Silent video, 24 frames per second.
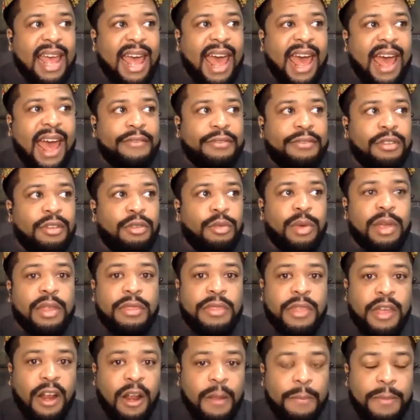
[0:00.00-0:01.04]
after doing
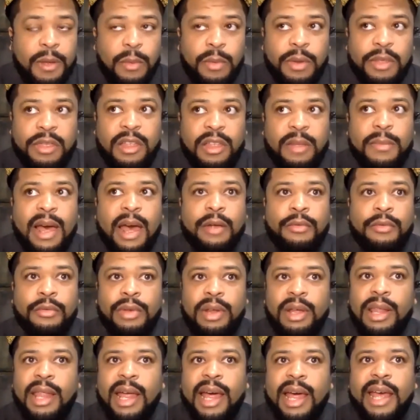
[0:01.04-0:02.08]
therapy with him, I
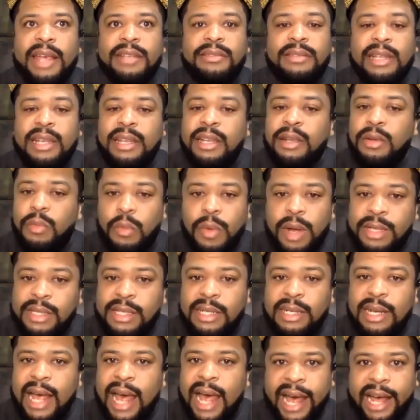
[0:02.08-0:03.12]
realized that he
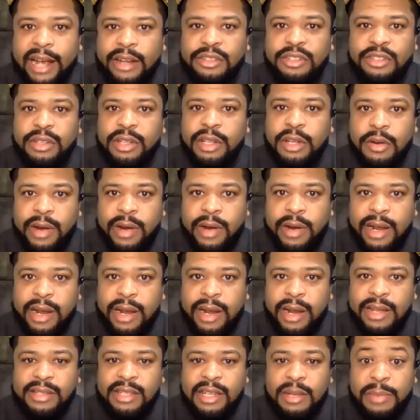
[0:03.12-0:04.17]
wasn't actually
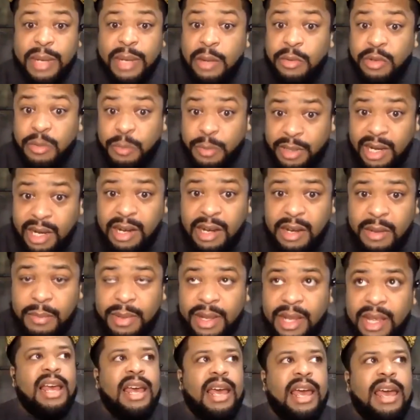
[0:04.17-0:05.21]
crazy, but he was pretending to
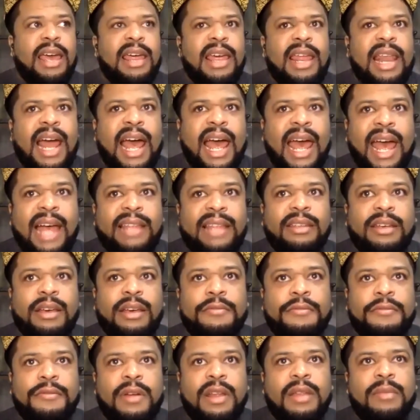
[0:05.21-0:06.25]
be. And I had to
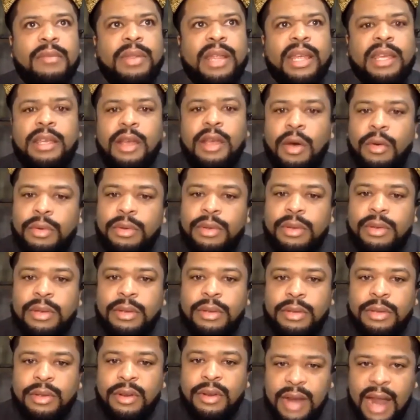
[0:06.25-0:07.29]
confront and be like, yo,
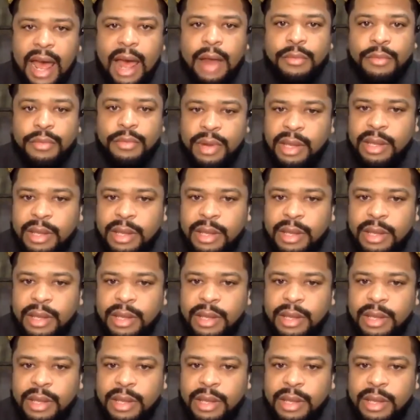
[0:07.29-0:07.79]
you're not really